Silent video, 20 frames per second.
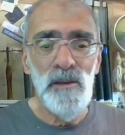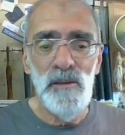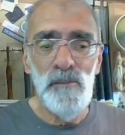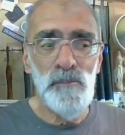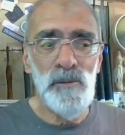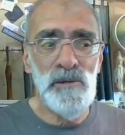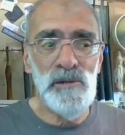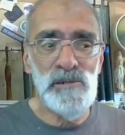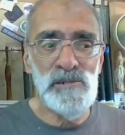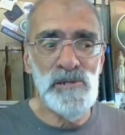
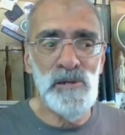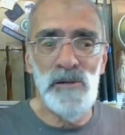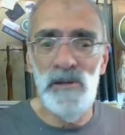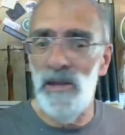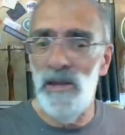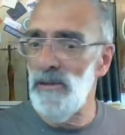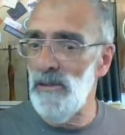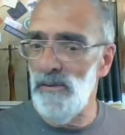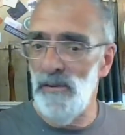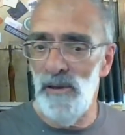But it's like
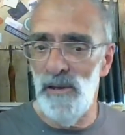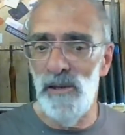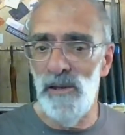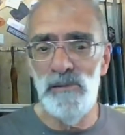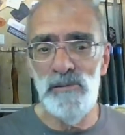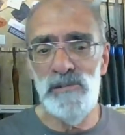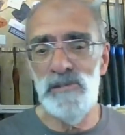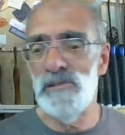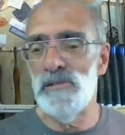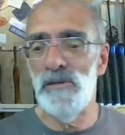anything
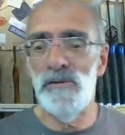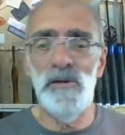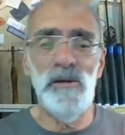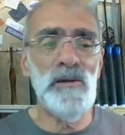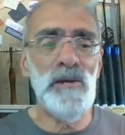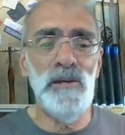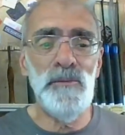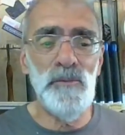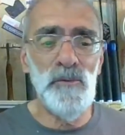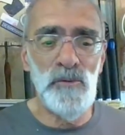else. It's like a
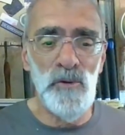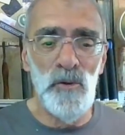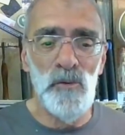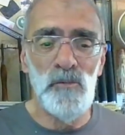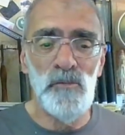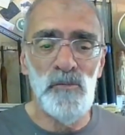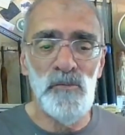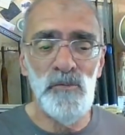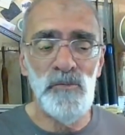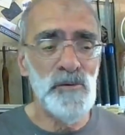game of
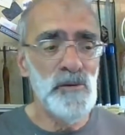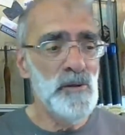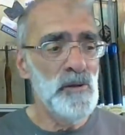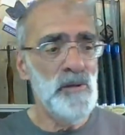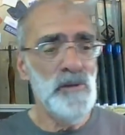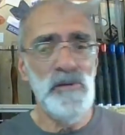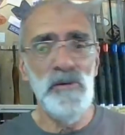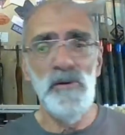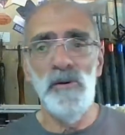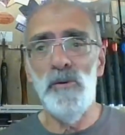golf
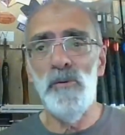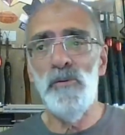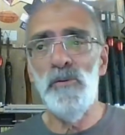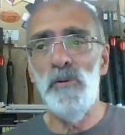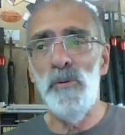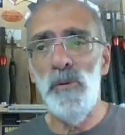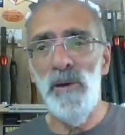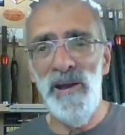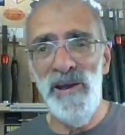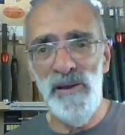you know,
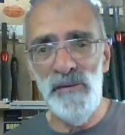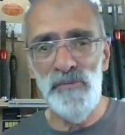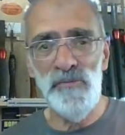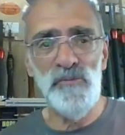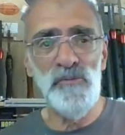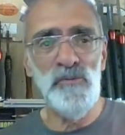you have